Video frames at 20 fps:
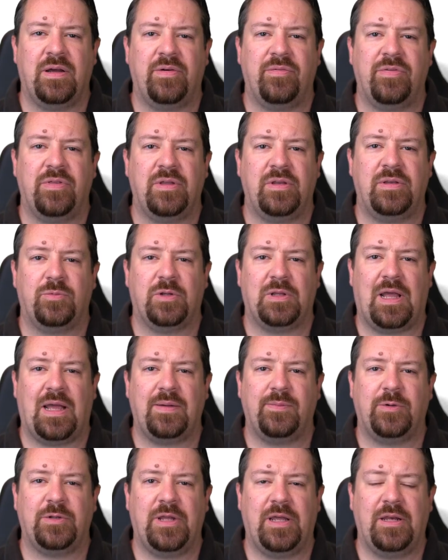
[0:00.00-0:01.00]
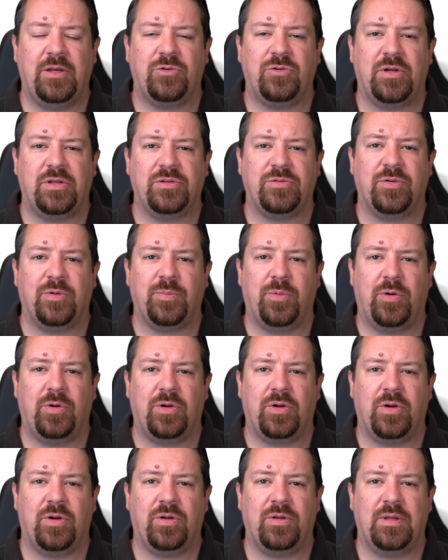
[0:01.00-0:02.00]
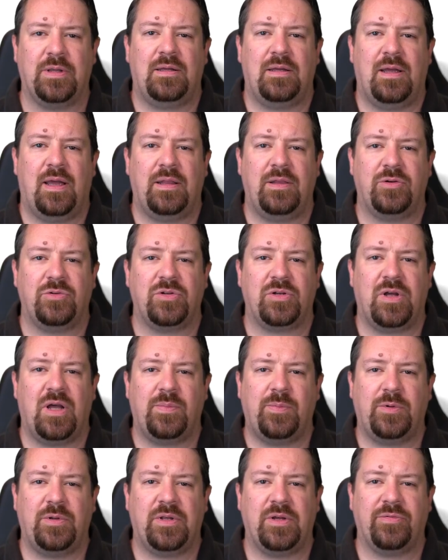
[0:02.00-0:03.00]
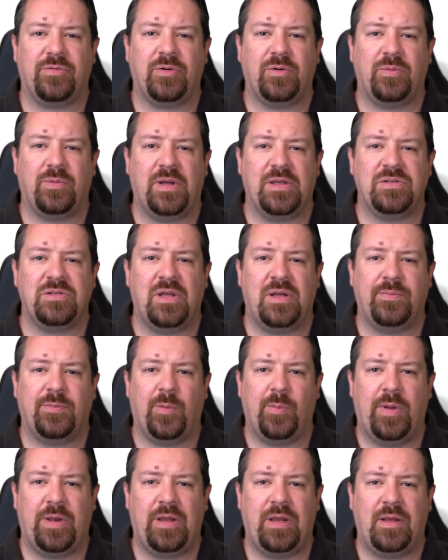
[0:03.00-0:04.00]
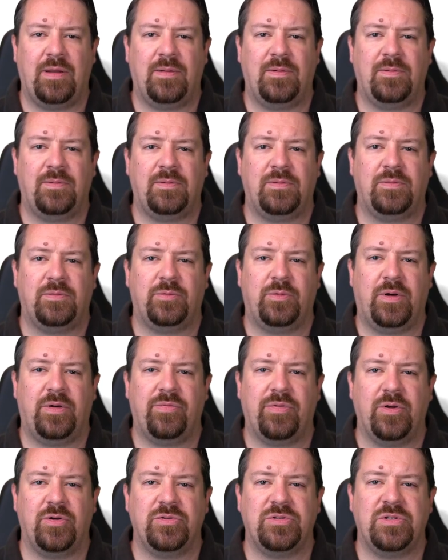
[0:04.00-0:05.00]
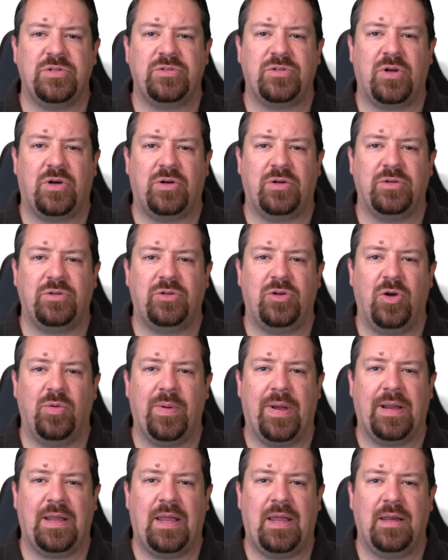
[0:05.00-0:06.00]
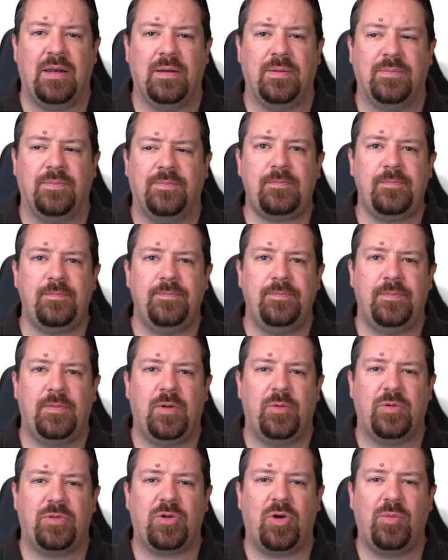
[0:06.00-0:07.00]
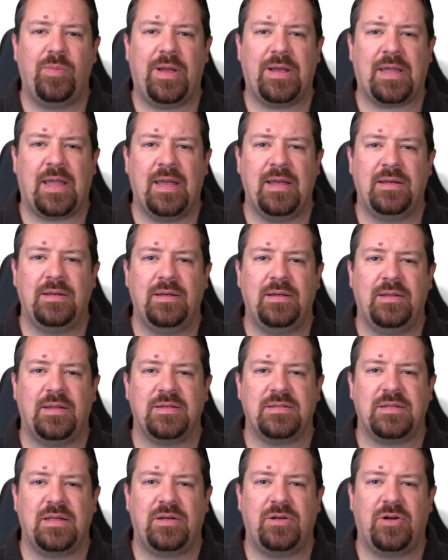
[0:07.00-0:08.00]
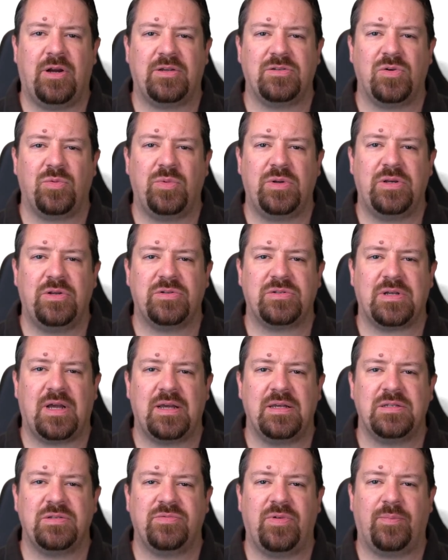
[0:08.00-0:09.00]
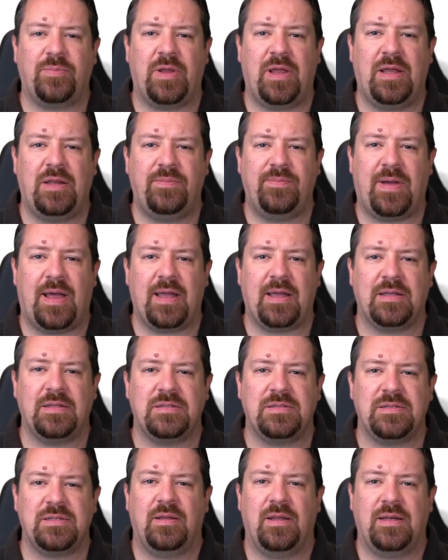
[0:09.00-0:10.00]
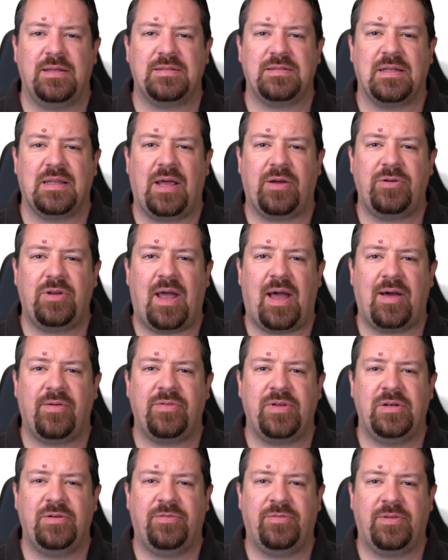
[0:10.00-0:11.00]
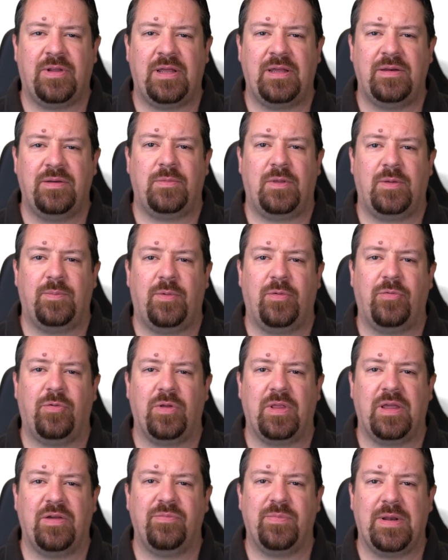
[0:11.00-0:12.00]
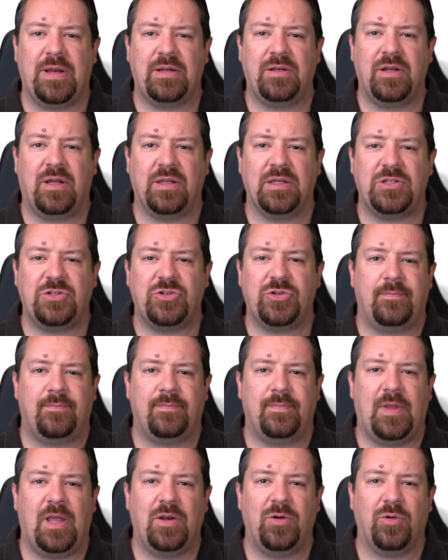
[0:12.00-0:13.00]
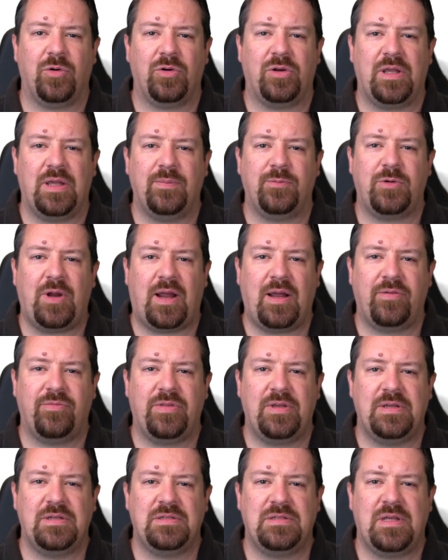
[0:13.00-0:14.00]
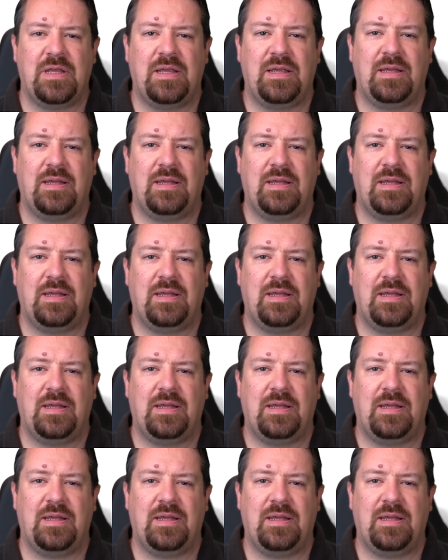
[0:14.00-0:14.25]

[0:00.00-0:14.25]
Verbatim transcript: of the reliable data transfer protocol, and there's a couple different ways to implement it. One of those is called Go-Back-N. With Go-Back-N, the sender has a window size of up to n packets that it's allowed to have in flight before they have been acknowledged. In order to keep track of these,